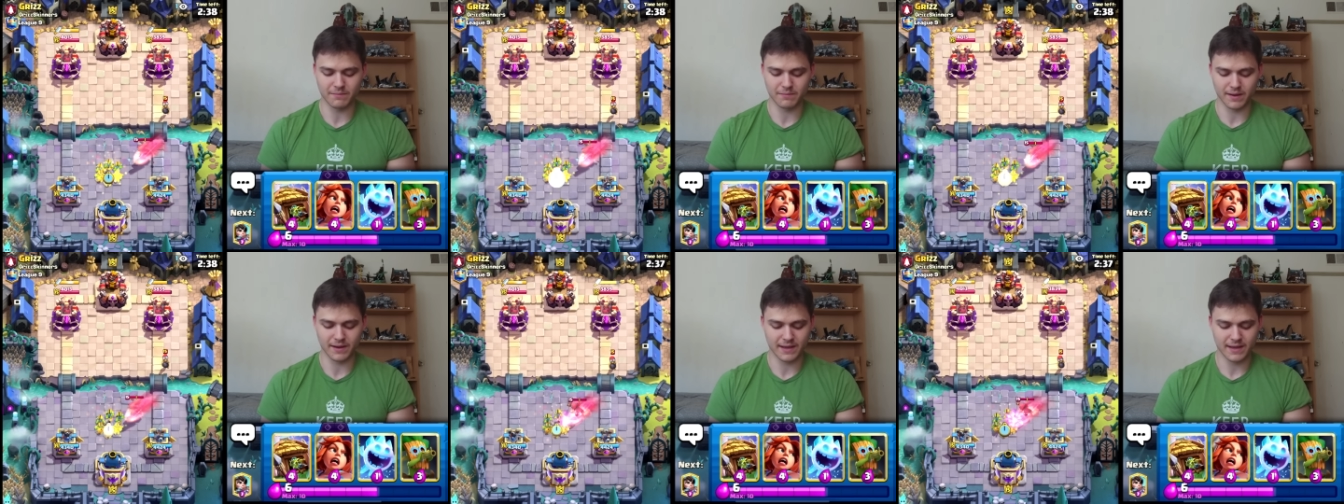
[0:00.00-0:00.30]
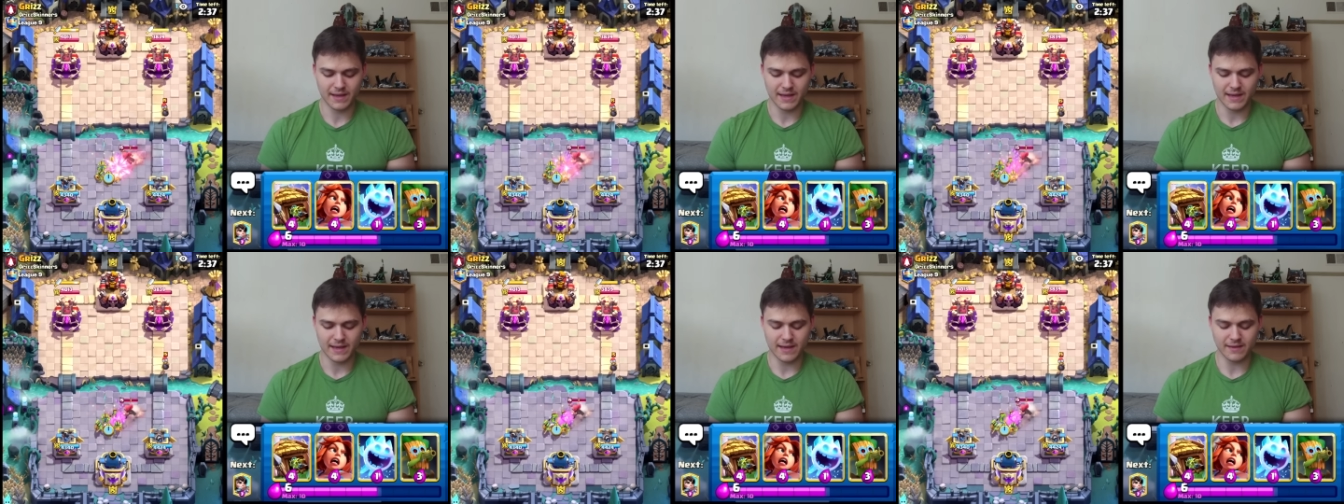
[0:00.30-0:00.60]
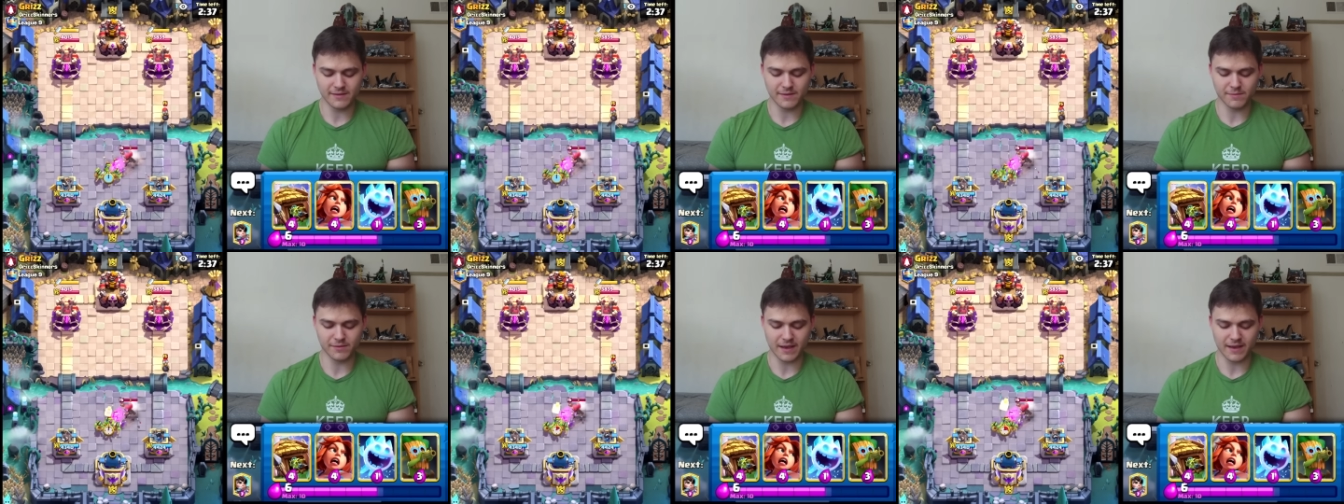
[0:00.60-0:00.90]
but it
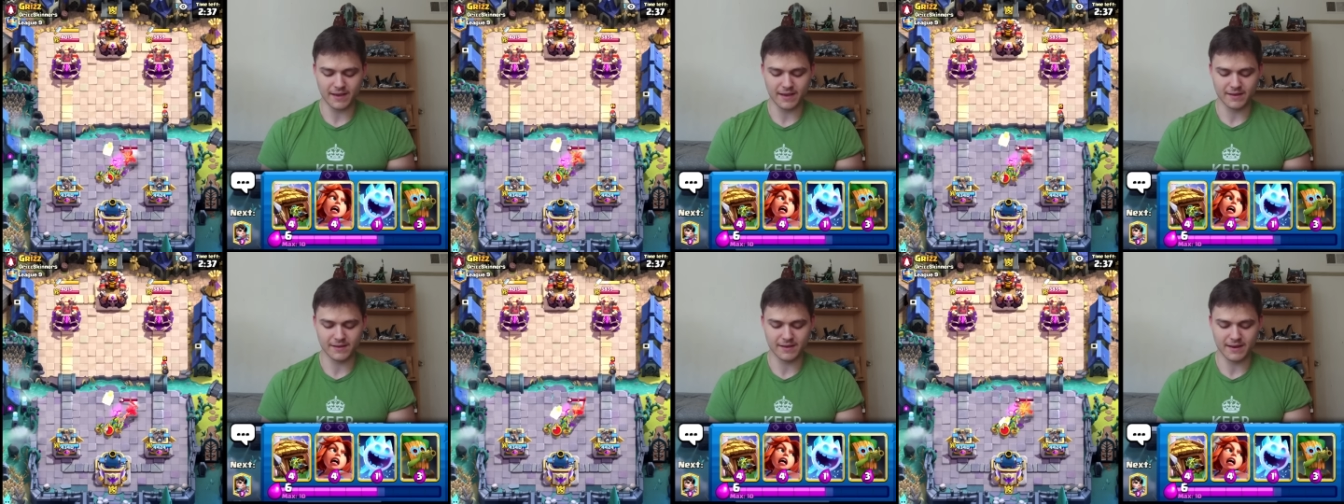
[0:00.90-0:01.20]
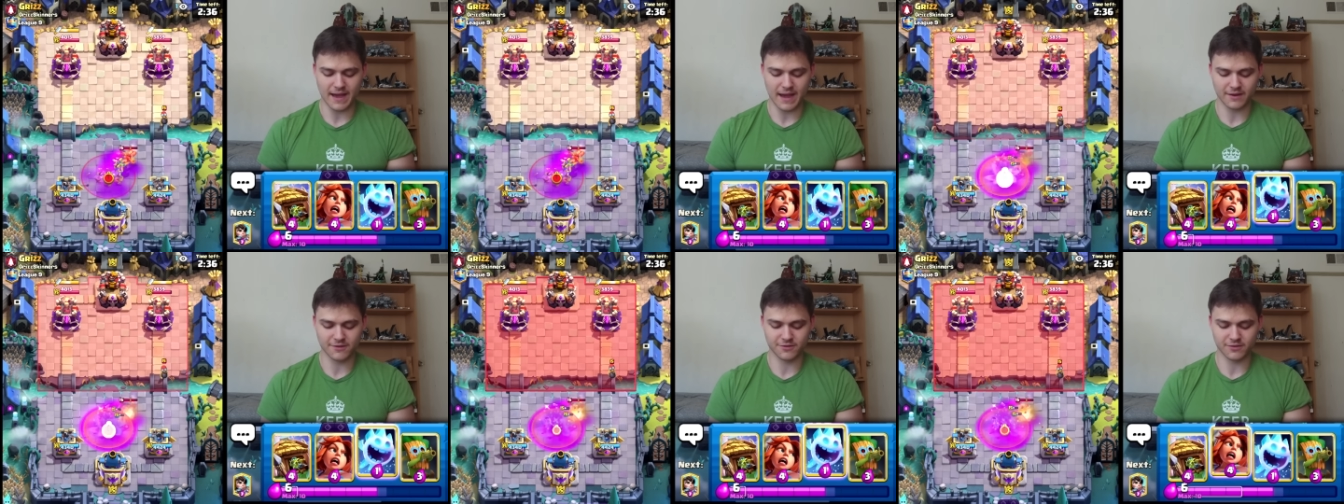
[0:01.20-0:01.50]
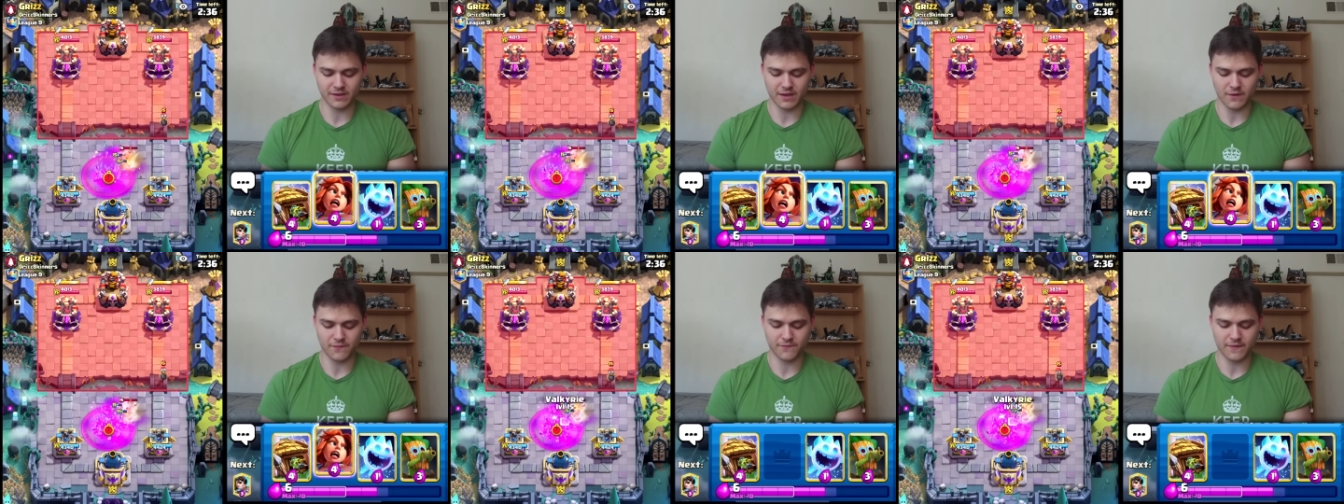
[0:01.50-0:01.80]
seems like it did
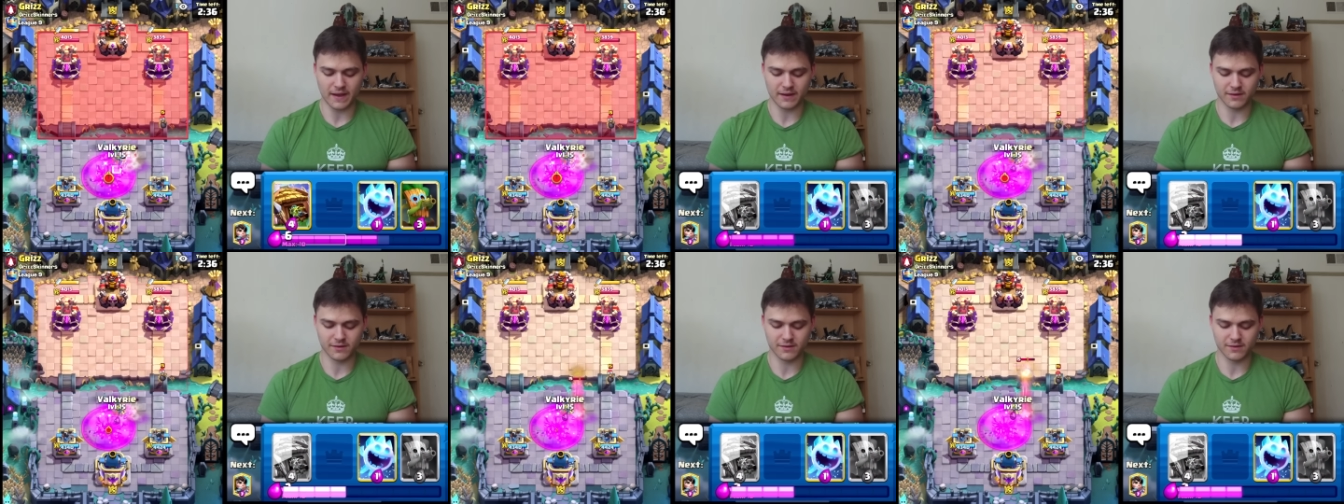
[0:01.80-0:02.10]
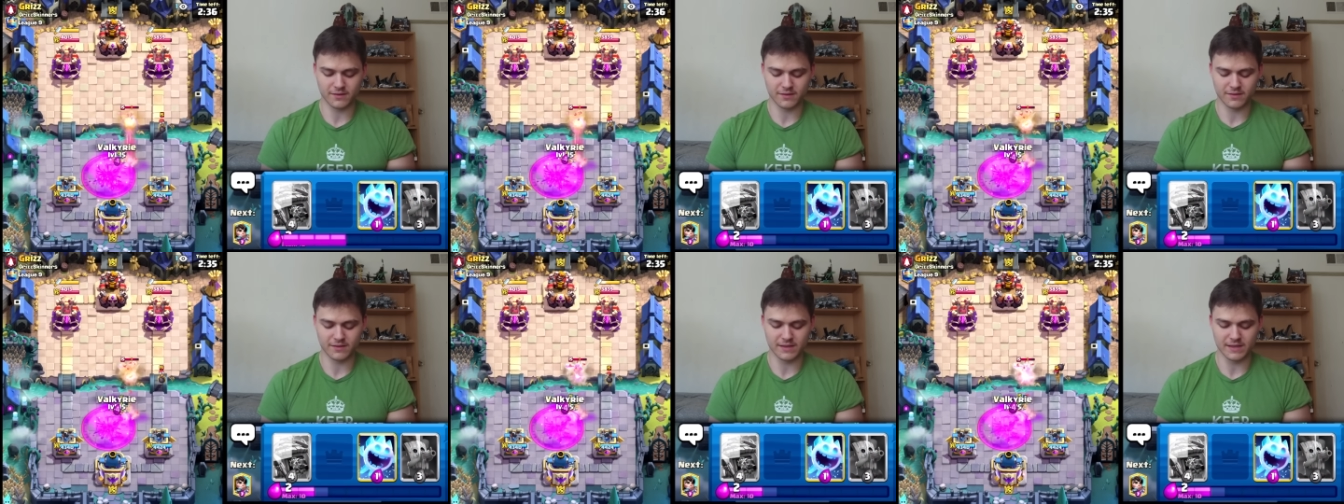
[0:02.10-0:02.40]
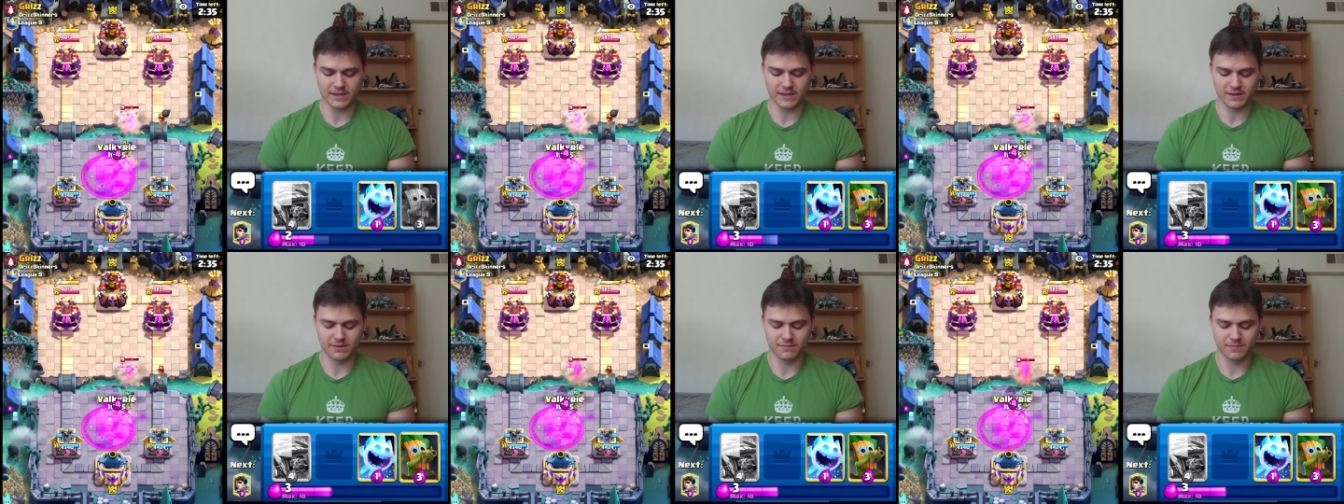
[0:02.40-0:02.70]
actually affect
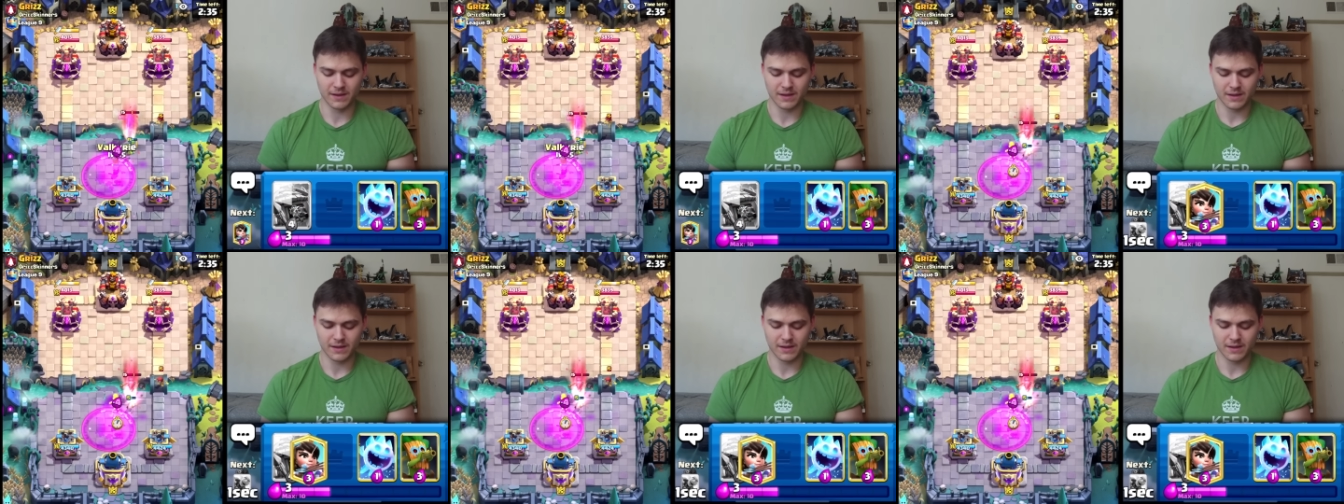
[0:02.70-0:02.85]
the